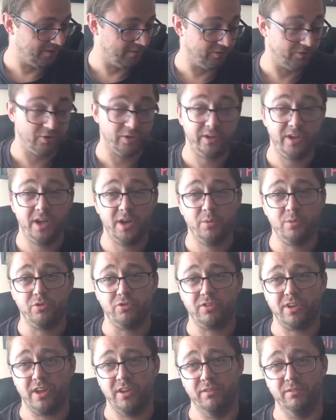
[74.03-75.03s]
So yeah, we
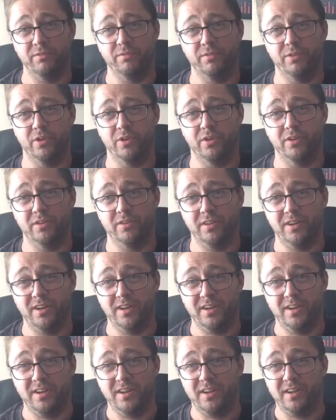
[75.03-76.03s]
just kind of,
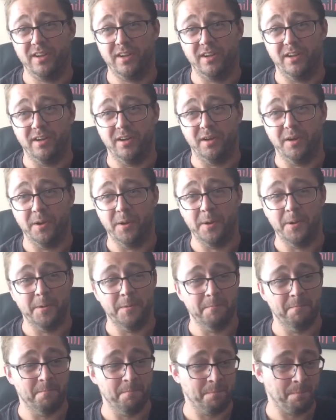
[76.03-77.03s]

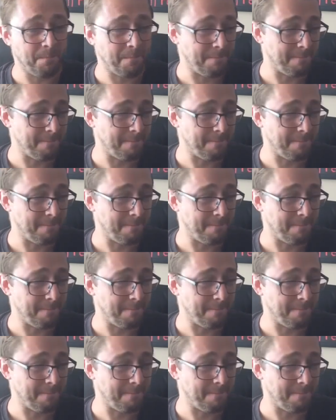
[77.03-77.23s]
kind